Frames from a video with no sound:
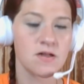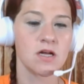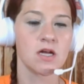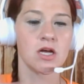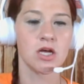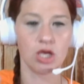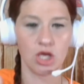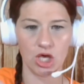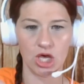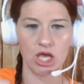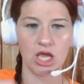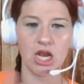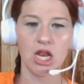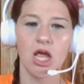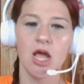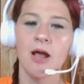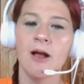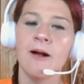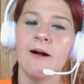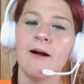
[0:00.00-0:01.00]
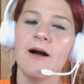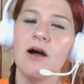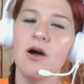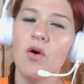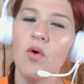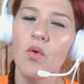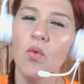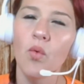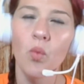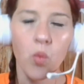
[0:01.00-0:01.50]
Good.
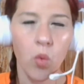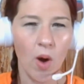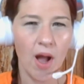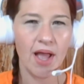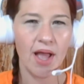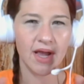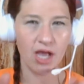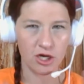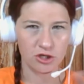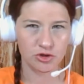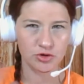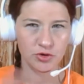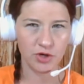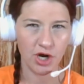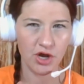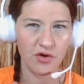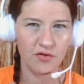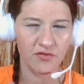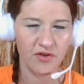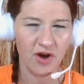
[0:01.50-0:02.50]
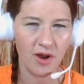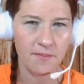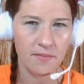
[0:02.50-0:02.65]
What country are you from?